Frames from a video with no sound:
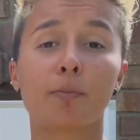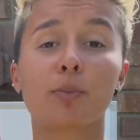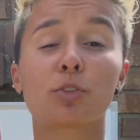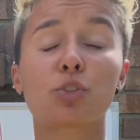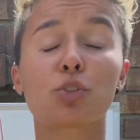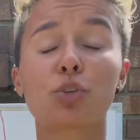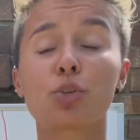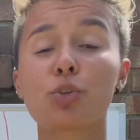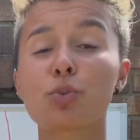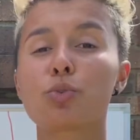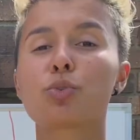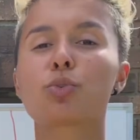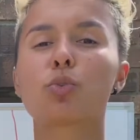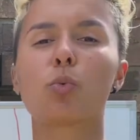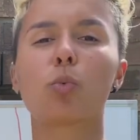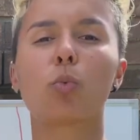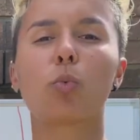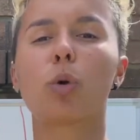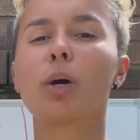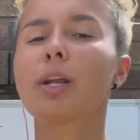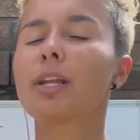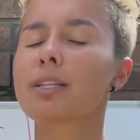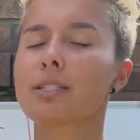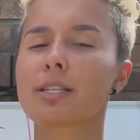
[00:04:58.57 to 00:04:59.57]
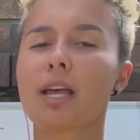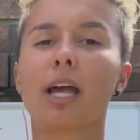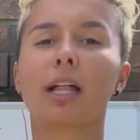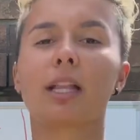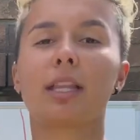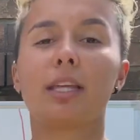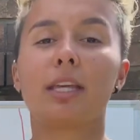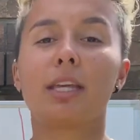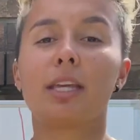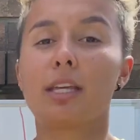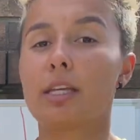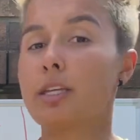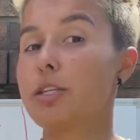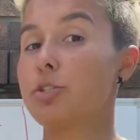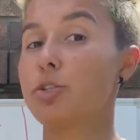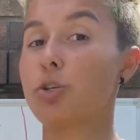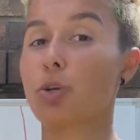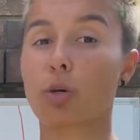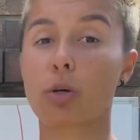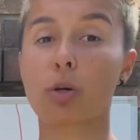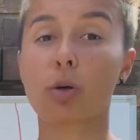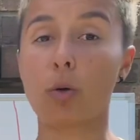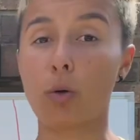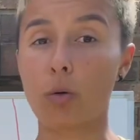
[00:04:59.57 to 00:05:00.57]
Choose what exactly is
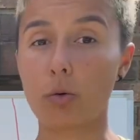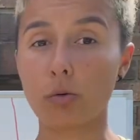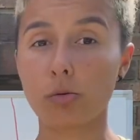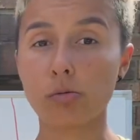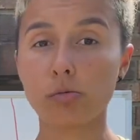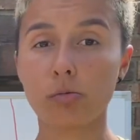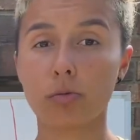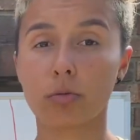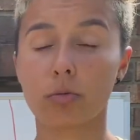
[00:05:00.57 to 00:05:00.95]
your goal.